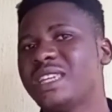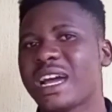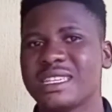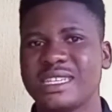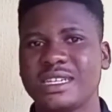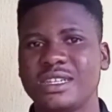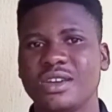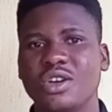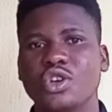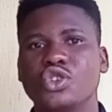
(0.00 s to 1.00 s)
like I said.
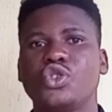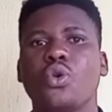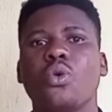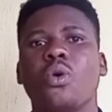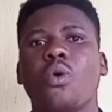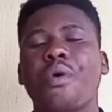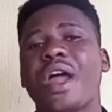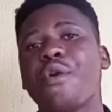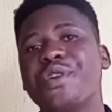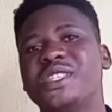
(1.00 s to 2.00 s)
So what
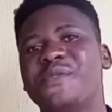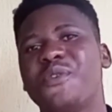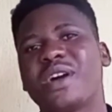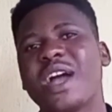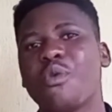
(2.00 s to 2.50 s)
are you waiting for?